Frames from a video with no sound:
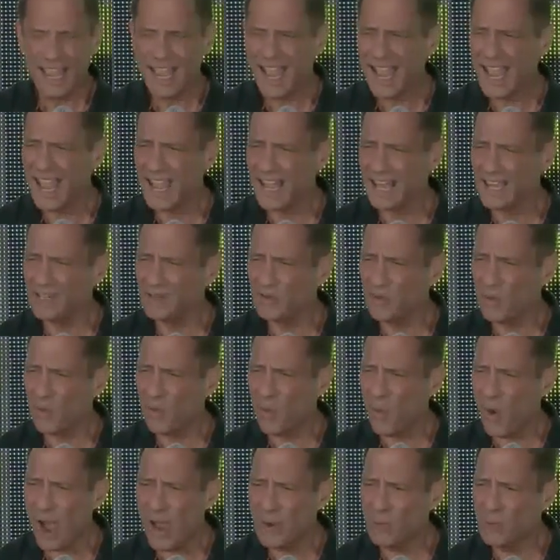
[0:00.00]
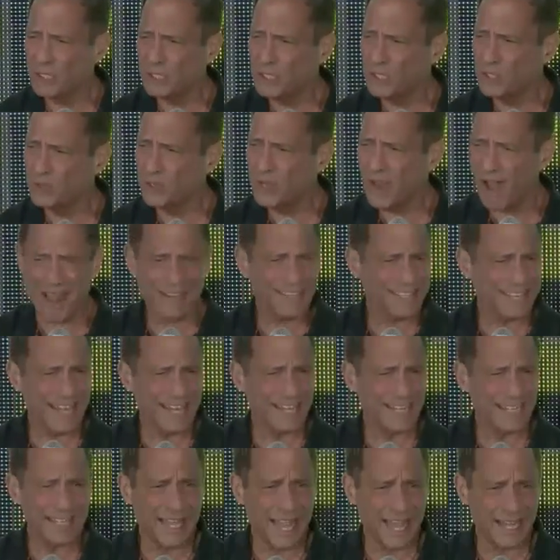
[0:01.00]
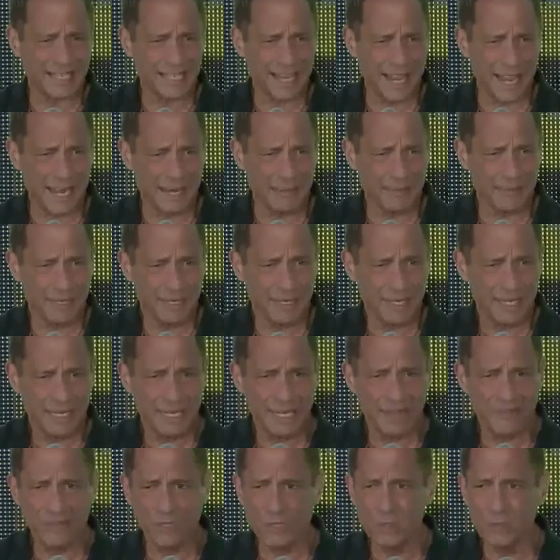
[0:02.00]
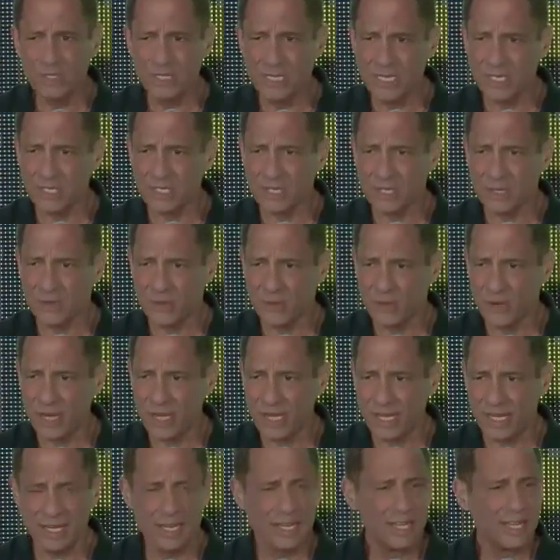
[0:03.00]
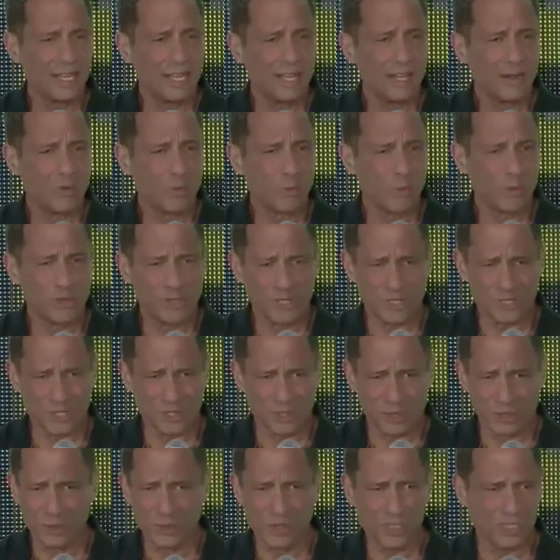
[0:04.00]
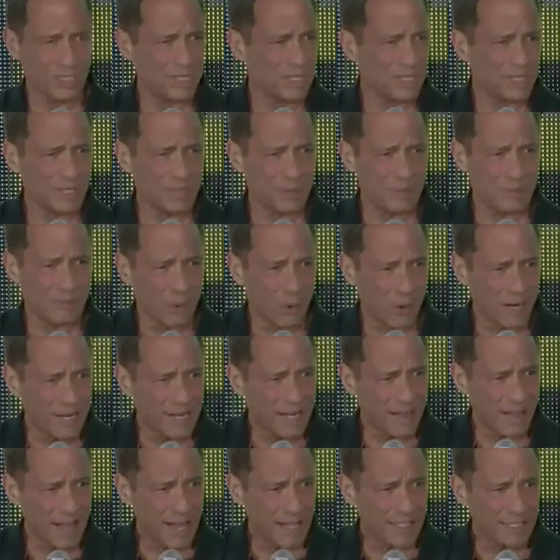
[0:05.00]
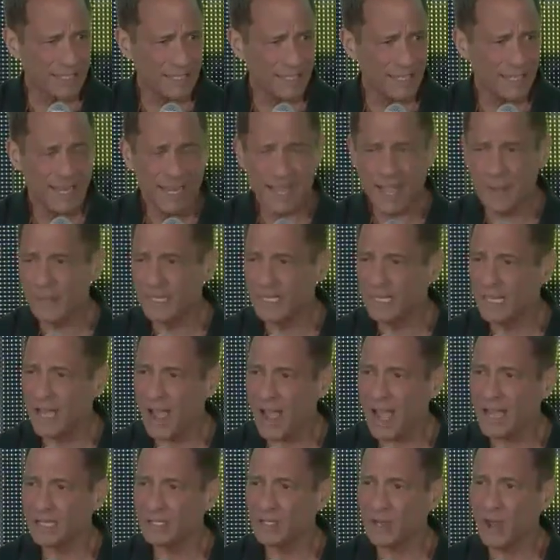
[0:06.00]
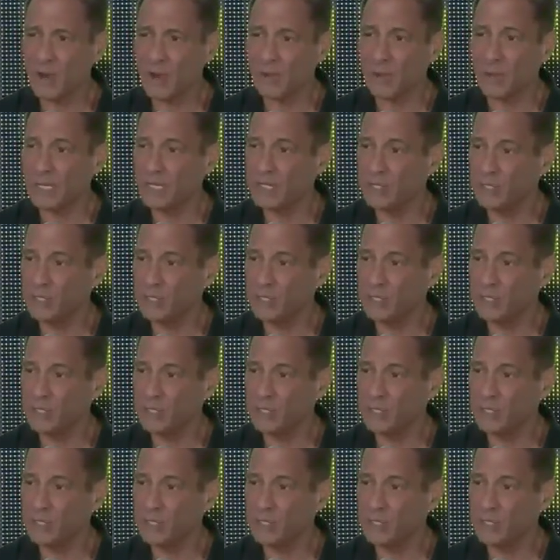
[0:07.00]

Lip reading: And why would you not get in that game? If you disagree, the solution is to boycott? I mean, the guy has already